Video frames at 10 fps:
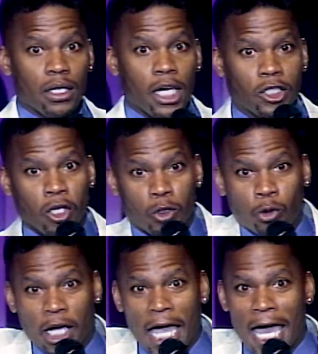Get your
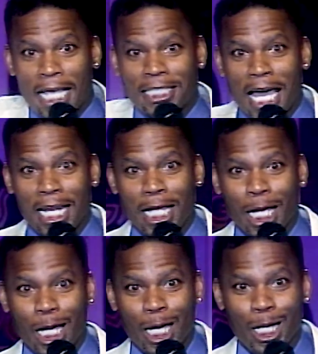trick ass out of
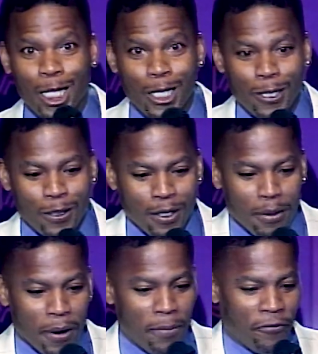here.
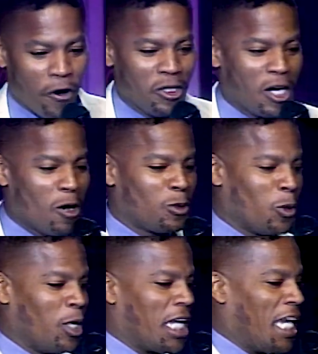But before you go,
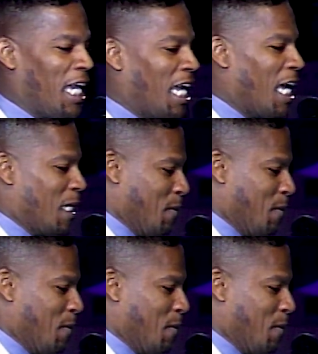do it again.